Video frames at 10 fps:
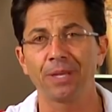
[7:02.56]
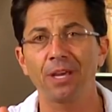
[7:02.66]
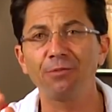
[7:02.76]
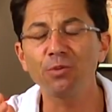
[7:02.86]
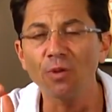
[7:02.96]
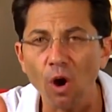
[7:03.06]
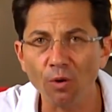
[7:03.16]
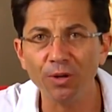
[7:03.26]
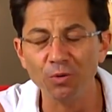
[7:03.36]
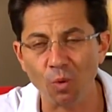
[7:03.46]
If you've
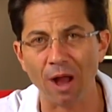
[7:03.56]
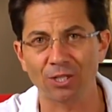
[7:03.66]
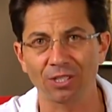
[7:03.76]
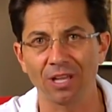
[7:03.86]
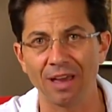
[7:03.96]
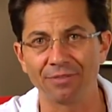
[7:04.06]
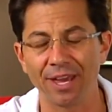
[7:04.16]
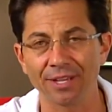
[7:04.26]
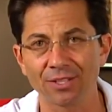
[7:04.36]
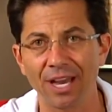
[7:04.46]
already watched the live
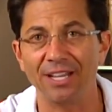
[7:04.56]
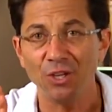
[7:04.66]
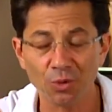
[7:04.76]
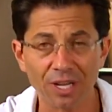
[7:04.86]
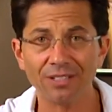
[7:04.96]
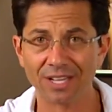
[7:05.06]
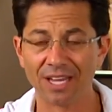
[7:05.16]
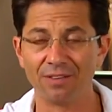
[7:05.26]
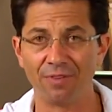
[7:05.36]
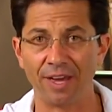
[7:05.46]
cast and you didn't
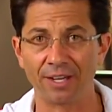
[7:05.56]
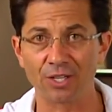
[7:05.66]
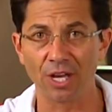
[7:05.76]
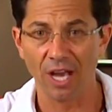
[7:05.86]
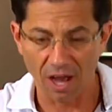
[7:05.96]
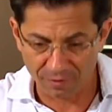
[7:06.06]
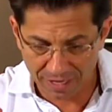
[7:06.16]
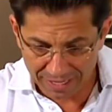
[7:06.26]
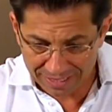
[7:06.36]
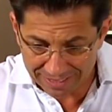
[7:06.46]
take advantage of
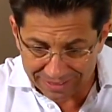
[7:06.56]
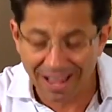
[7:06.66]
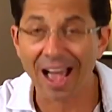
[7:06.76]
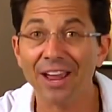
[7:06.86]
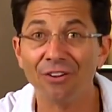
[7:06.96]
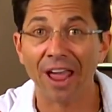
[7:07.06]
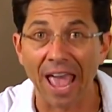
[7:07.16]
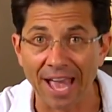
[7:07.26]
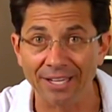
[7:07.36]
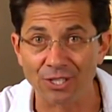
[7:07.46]
getting the entire
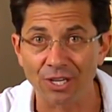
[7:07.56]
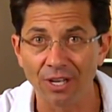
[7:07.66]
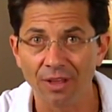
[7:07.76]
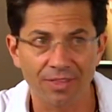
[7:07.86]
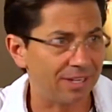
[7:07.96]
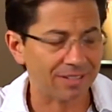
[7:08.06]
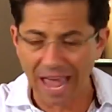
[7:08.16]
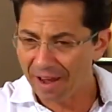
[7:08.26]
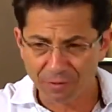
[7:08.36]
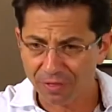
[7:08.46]
Edge,
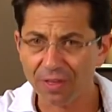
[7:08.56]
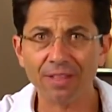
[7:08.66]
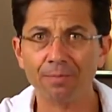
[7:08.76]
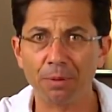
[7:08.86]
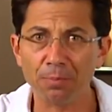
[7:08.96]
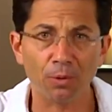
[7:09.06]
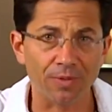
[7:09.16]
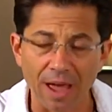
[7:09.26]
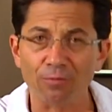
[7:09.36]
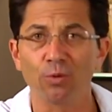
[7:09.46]
everything people in
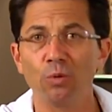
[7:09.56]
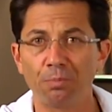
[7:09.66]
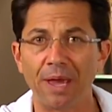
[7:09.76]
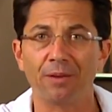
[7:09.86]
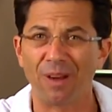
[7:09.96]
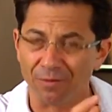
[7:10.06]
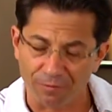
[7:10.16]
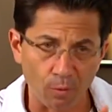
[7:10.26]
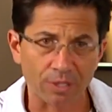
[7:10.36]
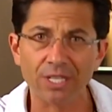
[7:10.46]
that room paid around
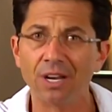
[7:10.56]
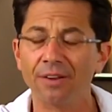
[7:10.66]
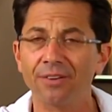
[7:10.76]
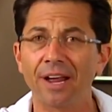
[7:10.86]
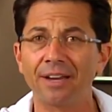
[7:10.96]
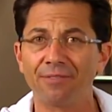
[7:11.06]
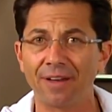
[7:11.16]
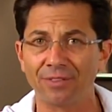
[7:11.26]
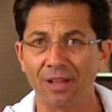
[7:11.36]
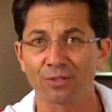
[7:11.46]

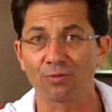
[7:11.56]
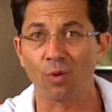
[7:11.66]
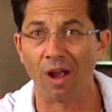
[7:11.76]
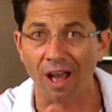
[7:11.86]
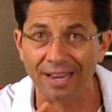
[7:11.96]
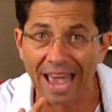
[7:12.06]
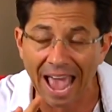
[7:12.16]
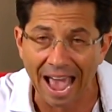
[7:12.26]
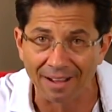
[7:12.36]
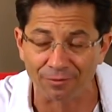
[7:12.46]
$1,495 for on
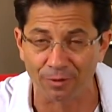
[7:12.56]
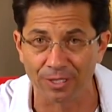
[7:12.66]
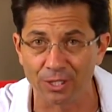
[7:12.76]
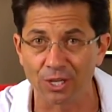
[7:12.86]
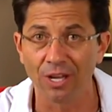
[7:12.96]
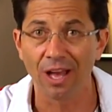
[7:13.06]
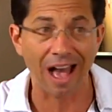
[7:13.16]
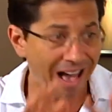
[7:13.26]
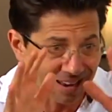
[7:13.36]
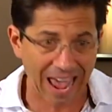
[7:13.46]
average,
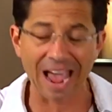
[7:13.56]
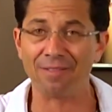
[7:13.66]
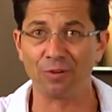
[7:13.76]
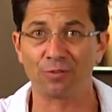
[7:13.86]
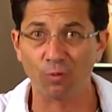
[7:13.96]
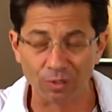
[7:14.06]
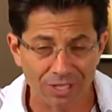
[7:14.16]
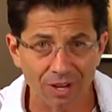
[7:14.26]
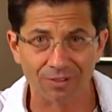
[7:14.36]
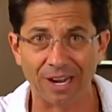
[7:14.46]

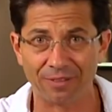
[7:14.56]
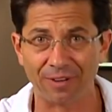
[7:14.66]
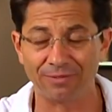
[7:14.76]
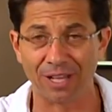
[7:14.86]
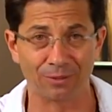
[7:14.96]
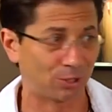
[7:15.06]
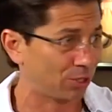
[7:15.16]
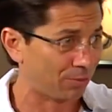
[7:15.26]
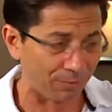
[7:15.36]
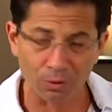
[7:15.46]
$1,495
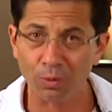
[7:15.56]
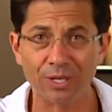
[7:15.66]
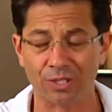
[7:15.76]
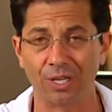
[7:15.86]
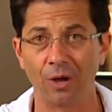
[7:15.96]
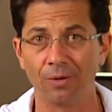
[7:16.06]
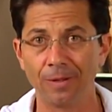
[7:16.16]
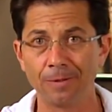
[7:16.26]
just a few weeks ago.